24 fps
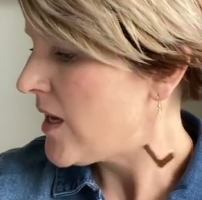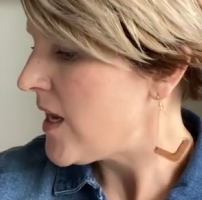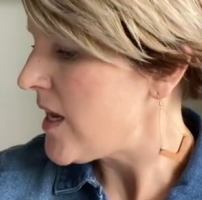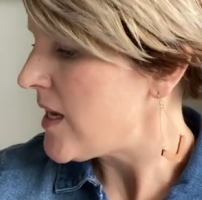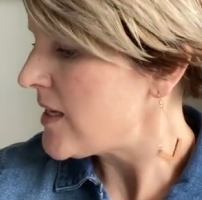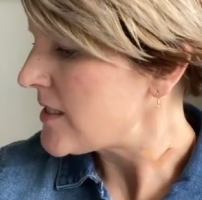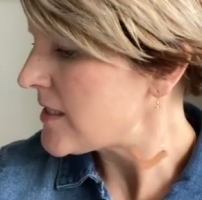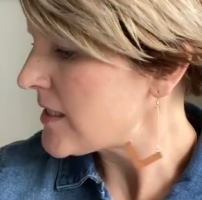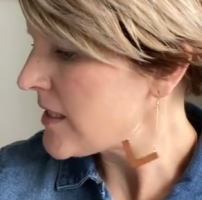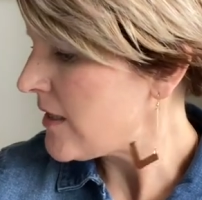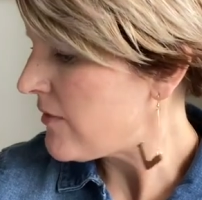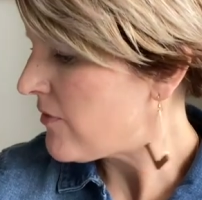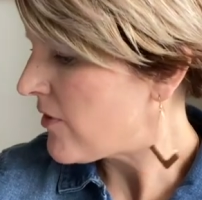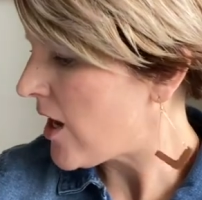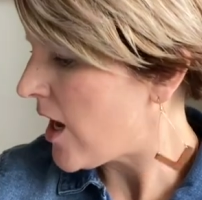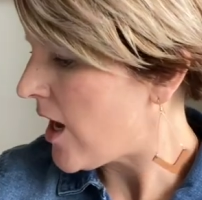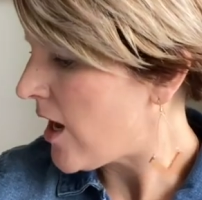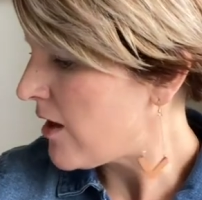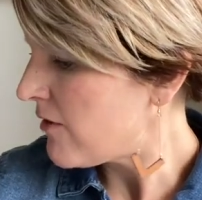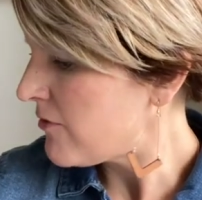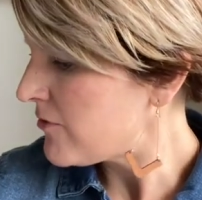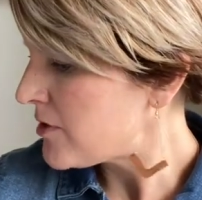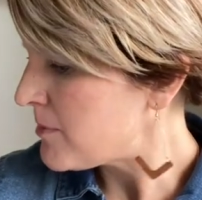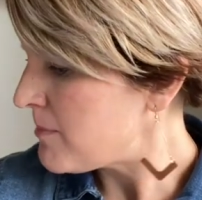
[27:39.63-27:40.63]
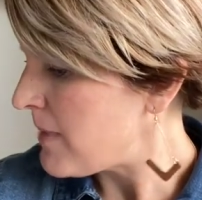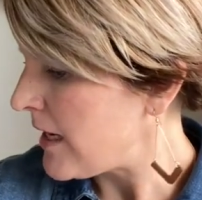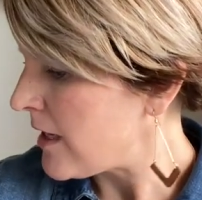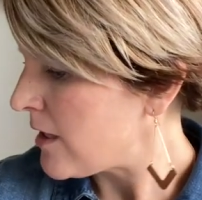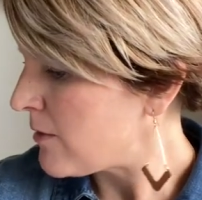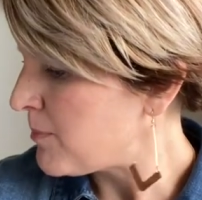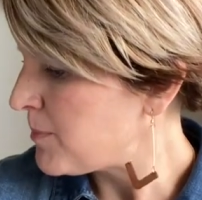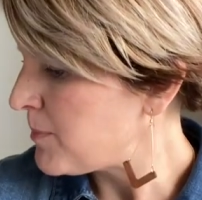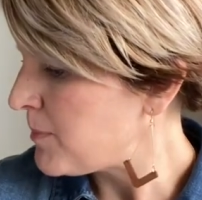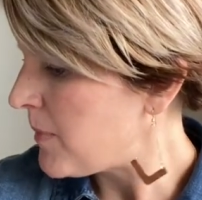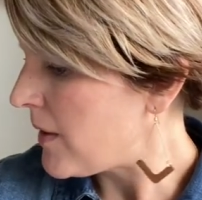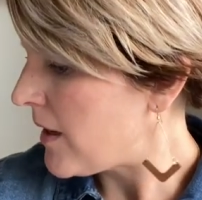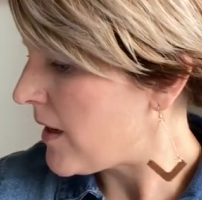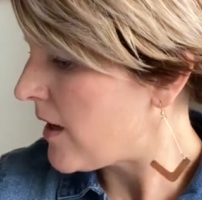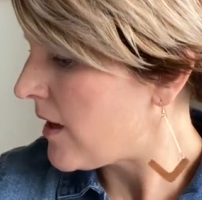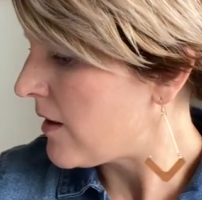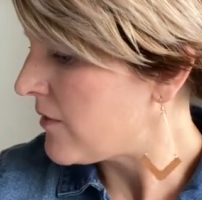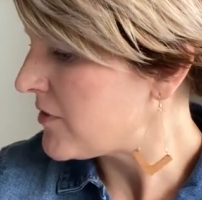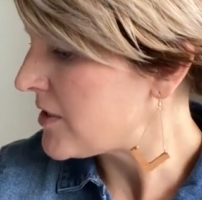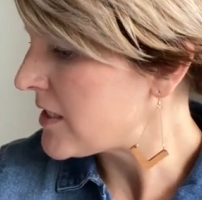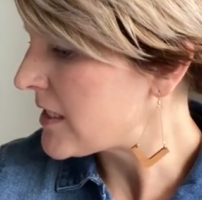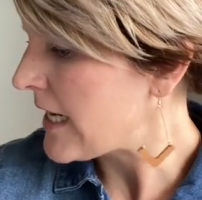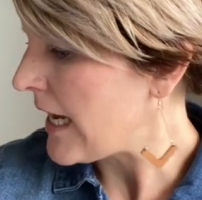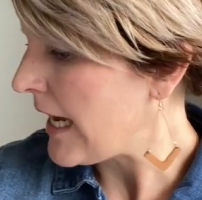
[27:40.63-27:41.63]
sleeve cuffs made up of
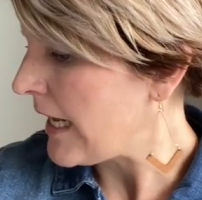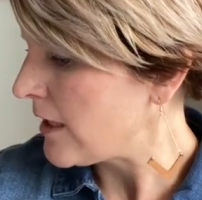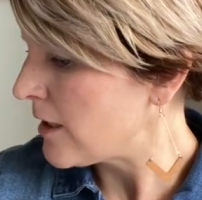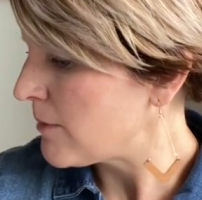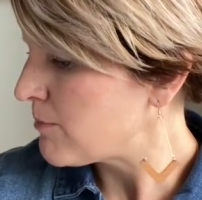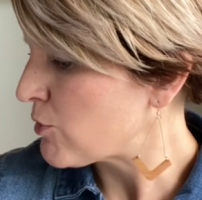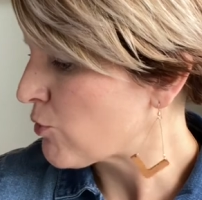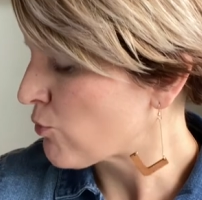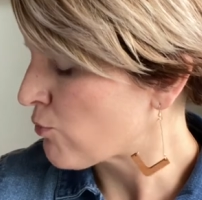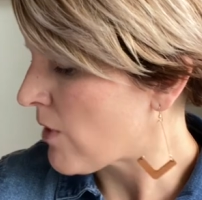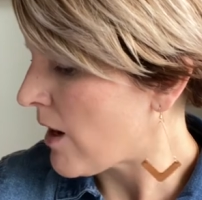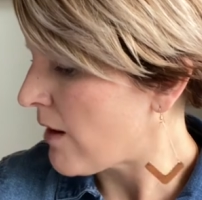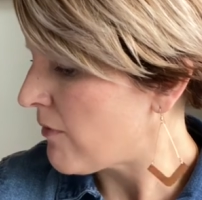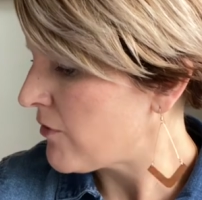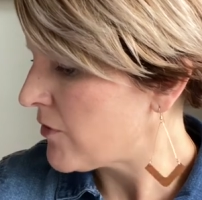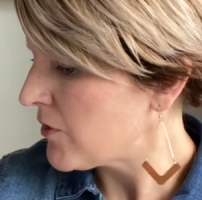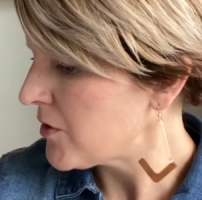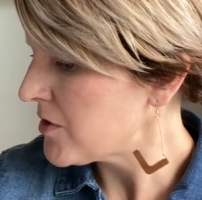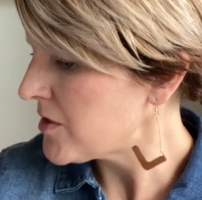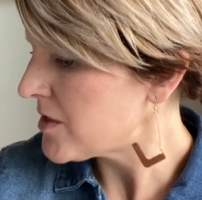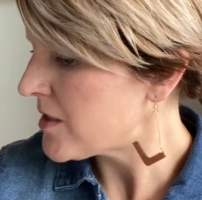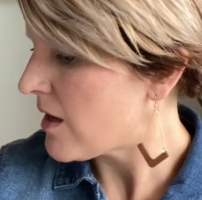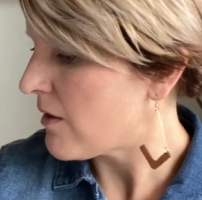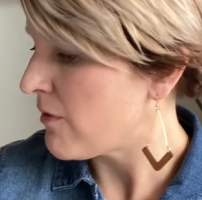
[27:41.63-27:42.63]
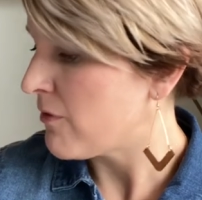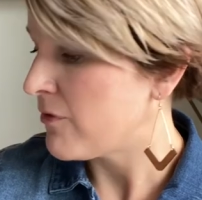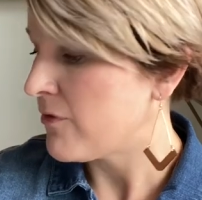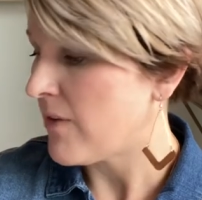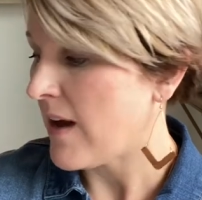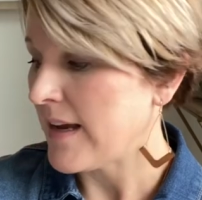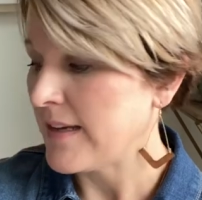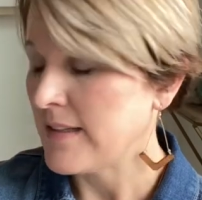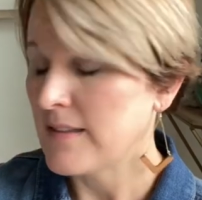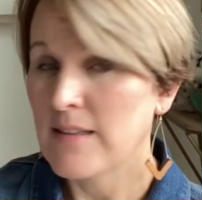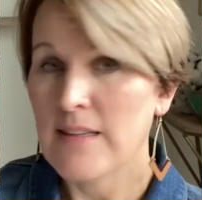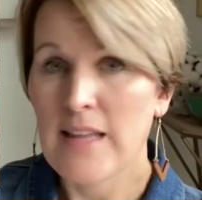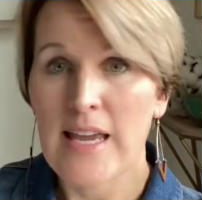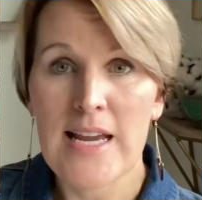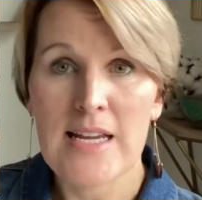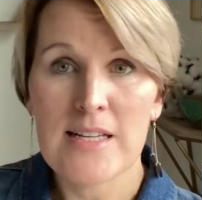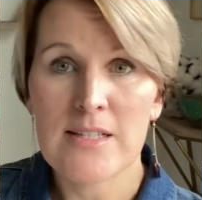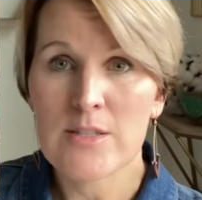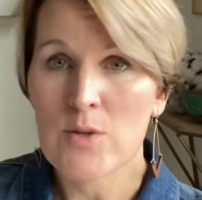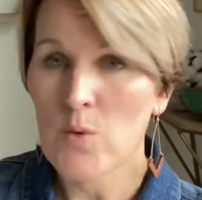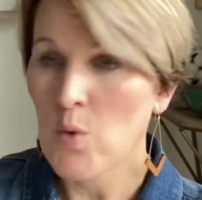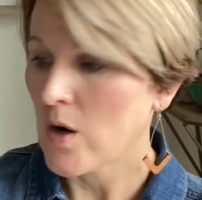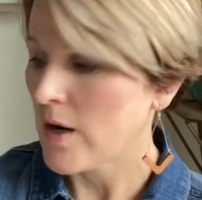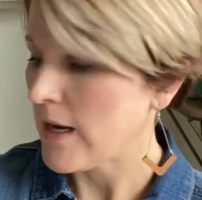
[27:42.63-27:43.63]
scalloped ruffles of fine
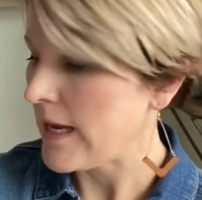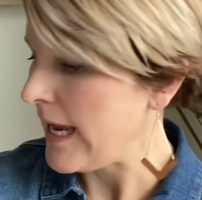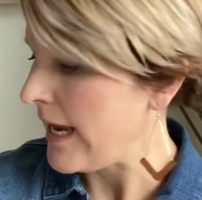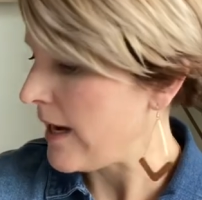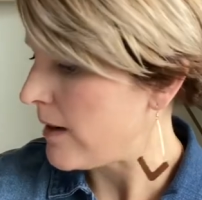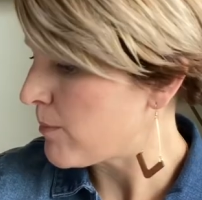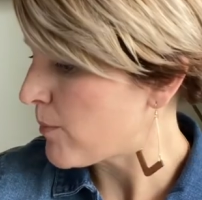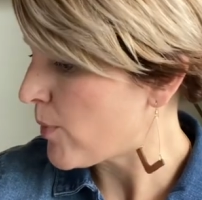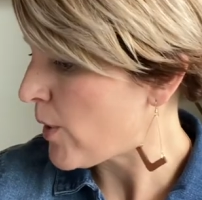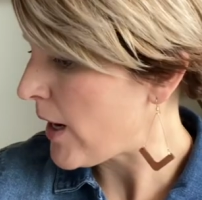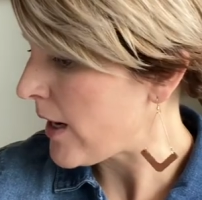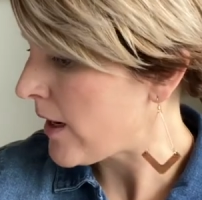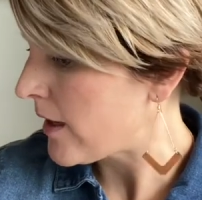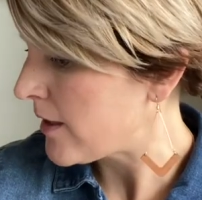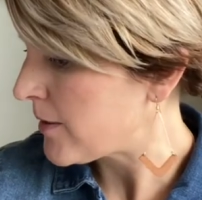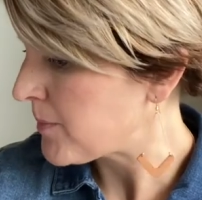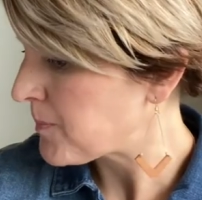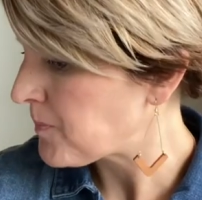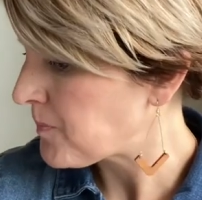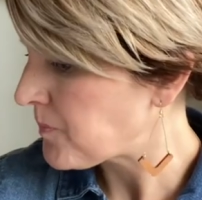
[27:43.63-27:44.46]
lace or cambric,